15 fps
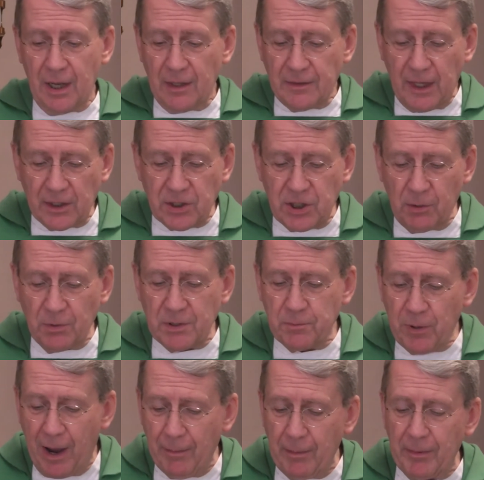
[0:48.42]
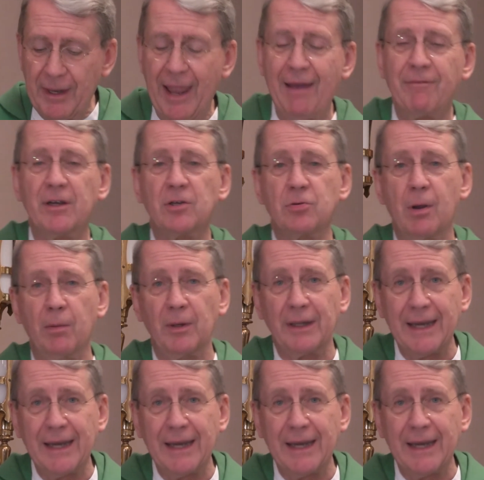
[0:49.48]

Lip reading: that she was probably having trouble